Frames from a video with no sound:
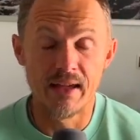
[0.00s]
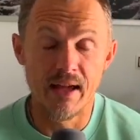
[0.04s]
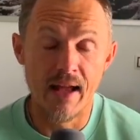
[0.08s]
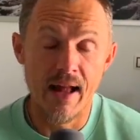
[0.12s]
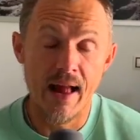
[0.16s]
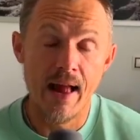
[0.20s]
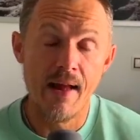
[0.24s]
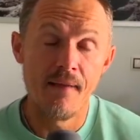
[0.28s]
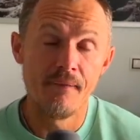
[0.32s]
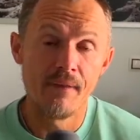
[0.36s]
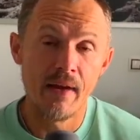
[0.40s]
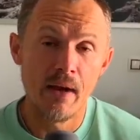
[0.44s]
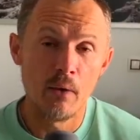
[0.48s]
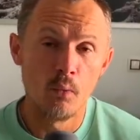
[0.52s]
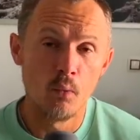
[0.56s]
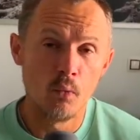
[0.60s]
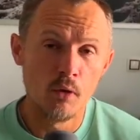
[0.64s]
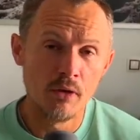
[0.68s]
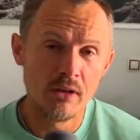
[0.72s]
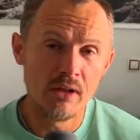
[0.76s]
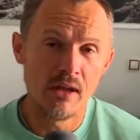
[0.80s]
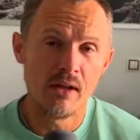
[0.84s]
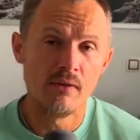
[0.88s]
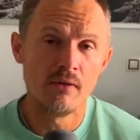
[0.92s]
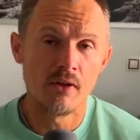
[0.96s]
And I
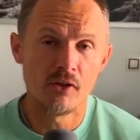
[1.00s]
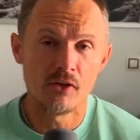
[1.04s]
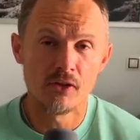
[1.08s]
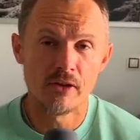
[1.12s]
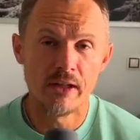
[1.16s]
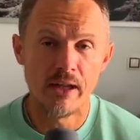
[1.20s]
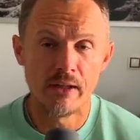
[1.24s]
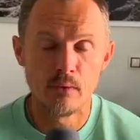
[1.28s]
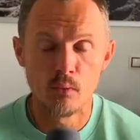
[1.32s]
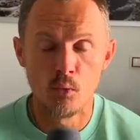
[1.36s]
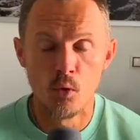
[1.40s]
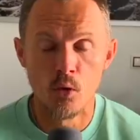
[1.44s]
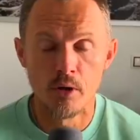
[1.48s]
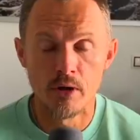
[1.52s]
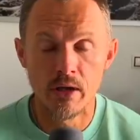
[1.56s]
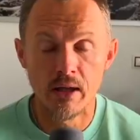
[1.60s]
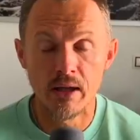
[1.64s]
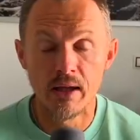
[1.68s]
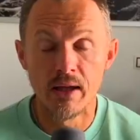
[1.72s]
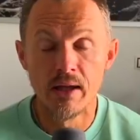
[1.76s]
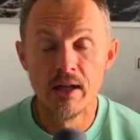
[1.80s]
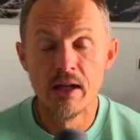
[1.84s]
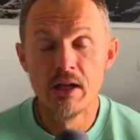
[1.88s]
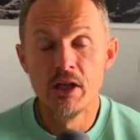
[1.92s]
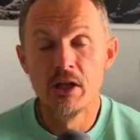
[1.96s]
would give a slight
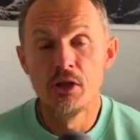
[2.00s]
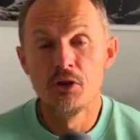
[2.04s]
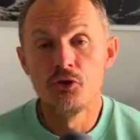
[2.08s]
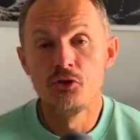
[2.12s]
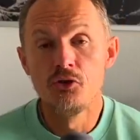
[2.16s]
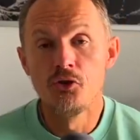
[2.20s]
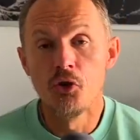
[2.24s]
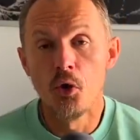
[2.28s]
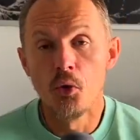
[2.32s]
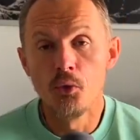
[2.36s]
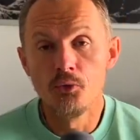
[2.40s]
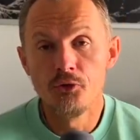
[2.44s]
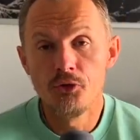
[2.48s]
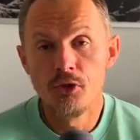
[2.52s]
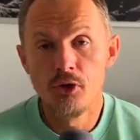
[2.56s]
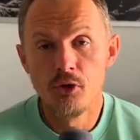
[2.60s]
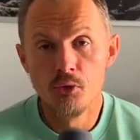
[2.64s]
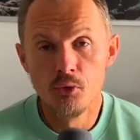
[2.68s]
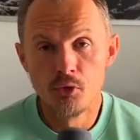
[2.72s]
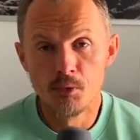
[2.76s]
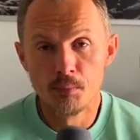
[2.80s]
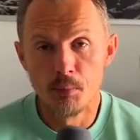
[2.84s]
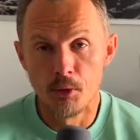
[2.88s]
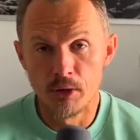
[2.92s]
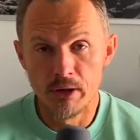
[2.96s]
warning, don't
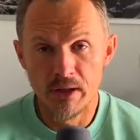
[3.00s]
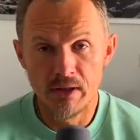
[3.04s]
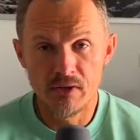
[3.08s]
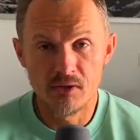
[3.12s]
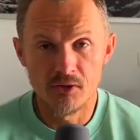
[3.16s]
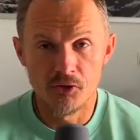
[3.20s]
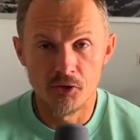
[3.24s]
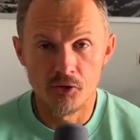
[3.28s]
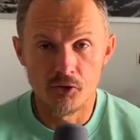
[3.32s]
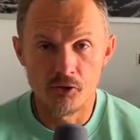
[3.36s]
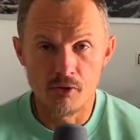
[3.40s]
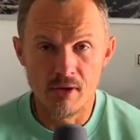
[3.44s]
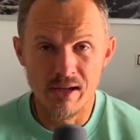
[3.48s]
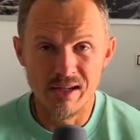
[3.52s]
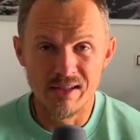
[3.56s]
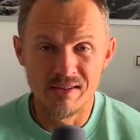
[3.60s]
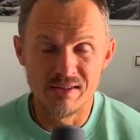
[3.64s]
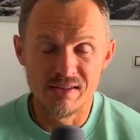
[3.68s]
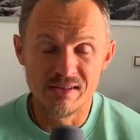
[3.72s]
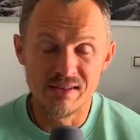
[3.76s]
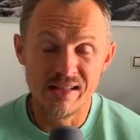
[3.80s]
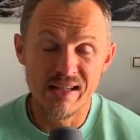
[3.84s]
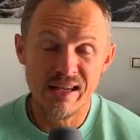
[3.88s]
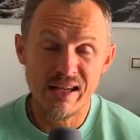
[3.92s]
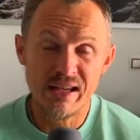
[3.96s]
use polyester
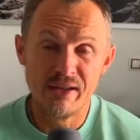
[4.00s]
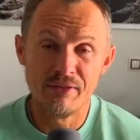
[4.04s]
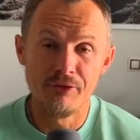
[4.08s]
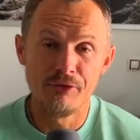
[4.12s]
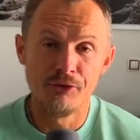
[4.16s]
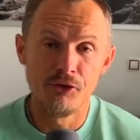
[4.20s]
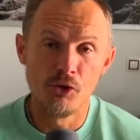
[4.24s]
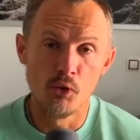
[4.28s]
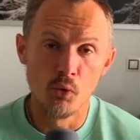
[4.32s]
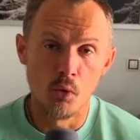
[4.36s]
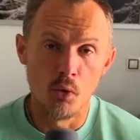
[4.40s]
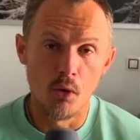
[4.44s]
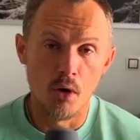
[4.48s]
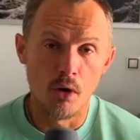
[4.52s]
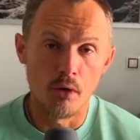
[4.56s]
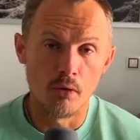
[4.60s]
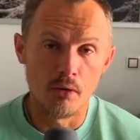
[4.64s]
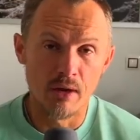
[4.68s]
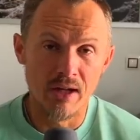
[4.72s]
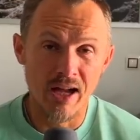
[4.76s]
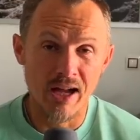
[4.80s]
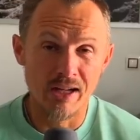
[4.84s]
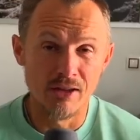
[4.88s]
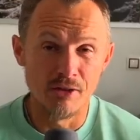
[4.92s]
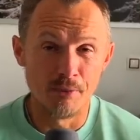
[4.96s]
strings if you're
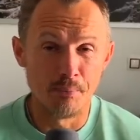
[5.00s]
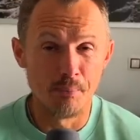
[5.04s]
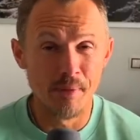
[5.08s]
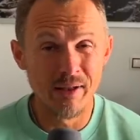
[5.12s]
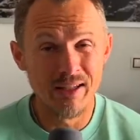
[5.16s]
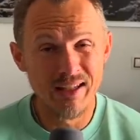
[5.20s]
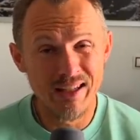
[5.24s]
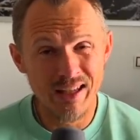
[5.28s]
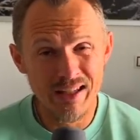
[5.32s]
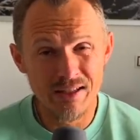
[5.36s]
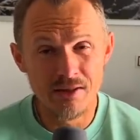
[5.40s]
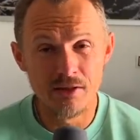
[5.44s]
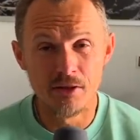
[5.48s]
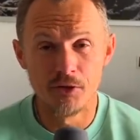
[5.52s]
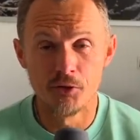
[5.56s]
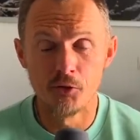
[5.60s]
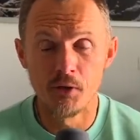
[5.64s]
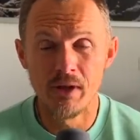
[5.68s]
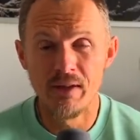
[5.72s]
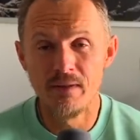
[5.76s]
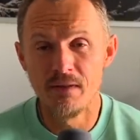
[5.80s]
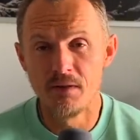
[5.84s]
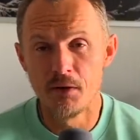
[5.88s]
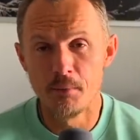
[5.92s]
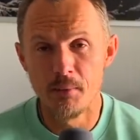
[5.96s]
kind of beginner
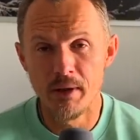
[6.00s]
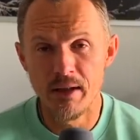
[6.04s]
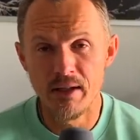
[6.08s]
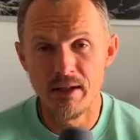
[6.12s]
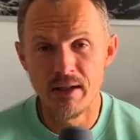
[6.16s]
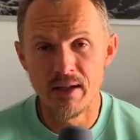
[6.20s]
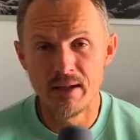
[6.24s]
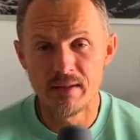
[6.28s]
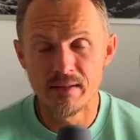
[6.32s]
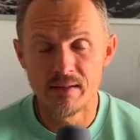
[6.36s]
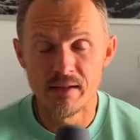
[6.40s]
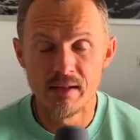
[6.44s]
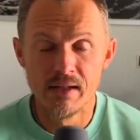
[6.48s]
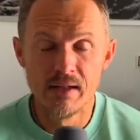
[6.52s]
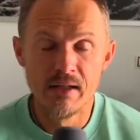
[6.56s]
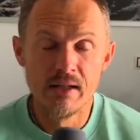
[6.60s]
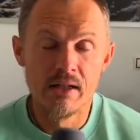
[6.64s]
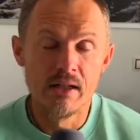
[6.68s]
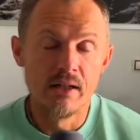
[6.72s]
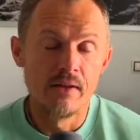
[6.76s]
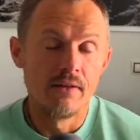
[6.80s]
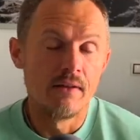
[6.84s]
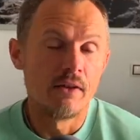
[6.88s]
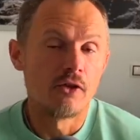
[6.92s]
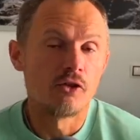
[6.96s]
to intermediate.
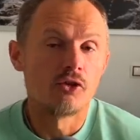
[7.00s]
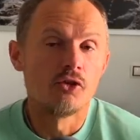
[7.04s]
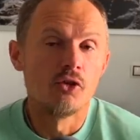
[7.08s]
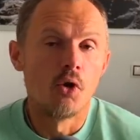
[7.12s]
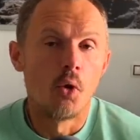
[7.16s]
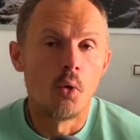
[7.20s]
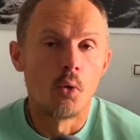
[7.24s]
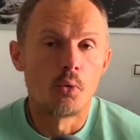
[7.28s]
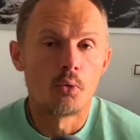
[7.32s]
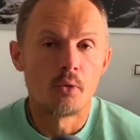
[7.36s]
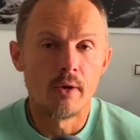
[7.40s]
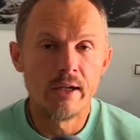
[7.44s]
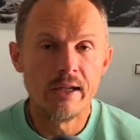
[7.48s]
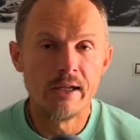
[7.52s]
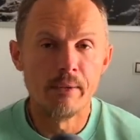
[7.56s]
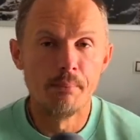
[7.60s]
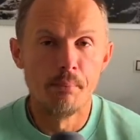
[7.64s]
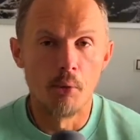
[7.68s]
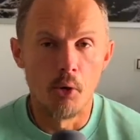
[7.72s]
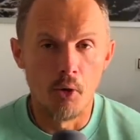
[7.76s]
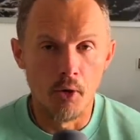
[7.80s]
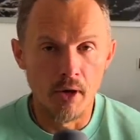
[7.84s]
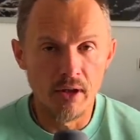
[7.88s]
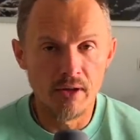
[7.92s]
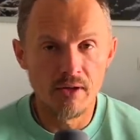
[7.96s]
There's no real
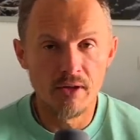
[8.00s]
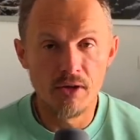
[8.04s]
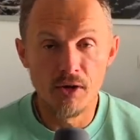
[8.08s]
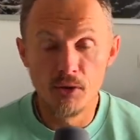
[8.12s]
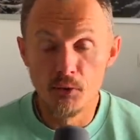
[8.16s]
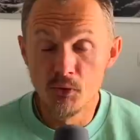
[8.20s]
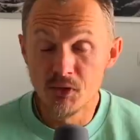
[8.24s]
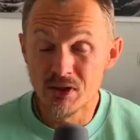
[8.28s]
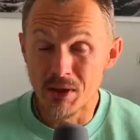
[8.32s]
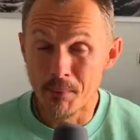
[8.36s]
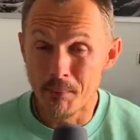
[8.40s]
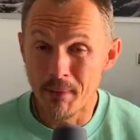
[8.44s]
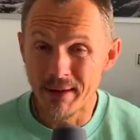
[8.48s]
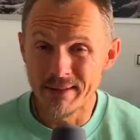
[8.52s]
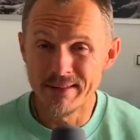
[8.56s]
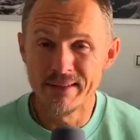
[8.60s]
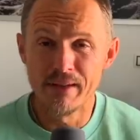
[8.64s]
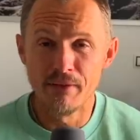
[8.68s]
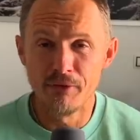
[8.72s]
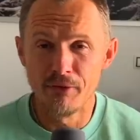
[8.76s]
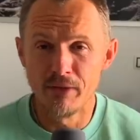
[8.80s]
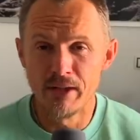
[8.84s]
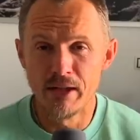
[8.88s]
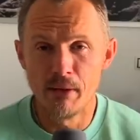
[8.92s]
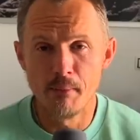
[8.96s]
point. Use a
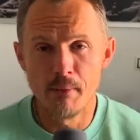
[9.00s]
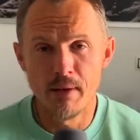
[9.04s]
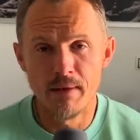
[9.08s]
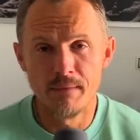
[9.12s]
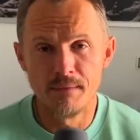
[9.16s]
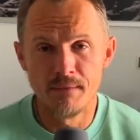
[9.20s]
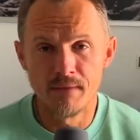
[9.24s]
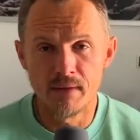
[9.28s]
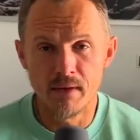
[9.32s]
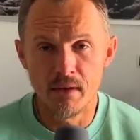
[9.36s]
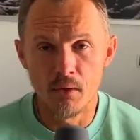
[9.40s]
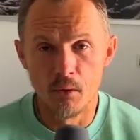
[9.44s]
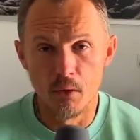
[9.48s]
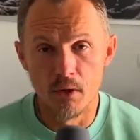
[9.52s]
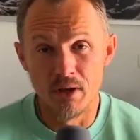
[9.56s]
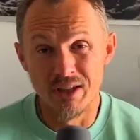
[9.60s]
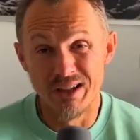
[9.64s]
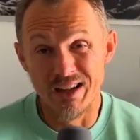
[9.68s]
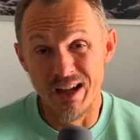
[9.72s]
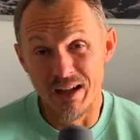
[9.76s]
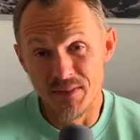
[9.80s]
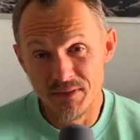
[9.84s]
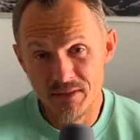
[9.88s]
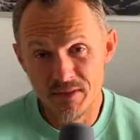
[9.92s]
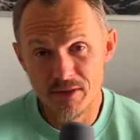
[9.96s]
multifilament or
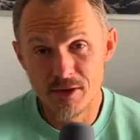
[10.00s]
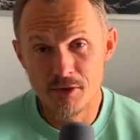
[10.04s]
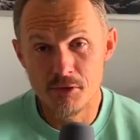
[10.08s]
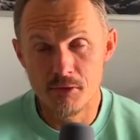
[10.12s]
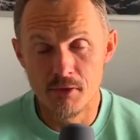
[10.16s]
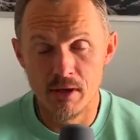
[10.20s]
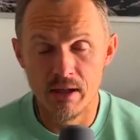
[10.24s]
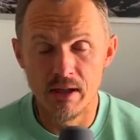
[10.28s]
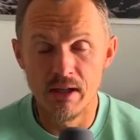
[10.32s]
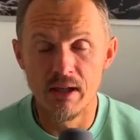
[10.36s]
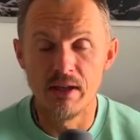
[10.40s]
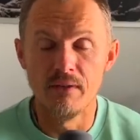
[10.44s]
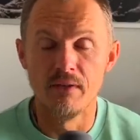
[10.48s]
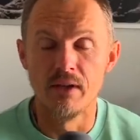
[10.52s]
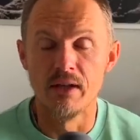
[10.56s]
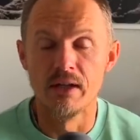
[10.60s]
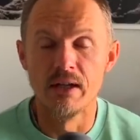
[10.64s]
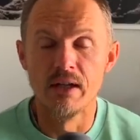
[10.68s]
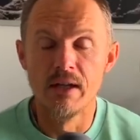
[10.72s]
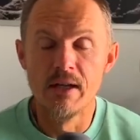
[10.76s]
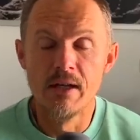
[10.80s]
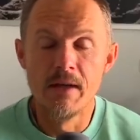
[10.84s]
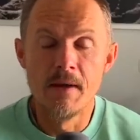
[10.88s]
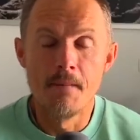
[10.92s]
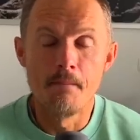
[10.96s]
gut string even.